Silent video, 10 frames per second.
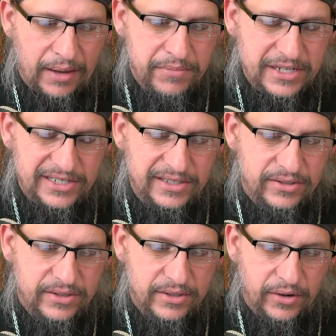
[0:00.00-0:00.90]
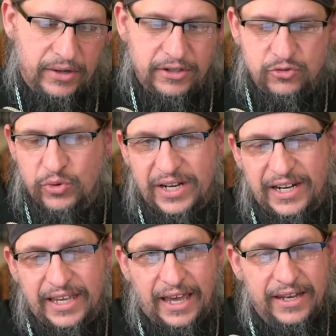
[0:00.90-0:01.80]
omniscience. All right, let's read
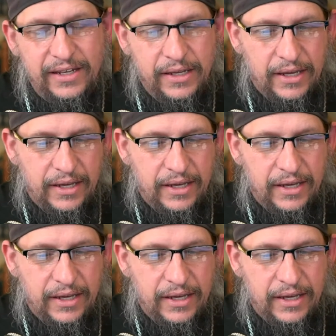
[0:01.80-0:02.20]
it again.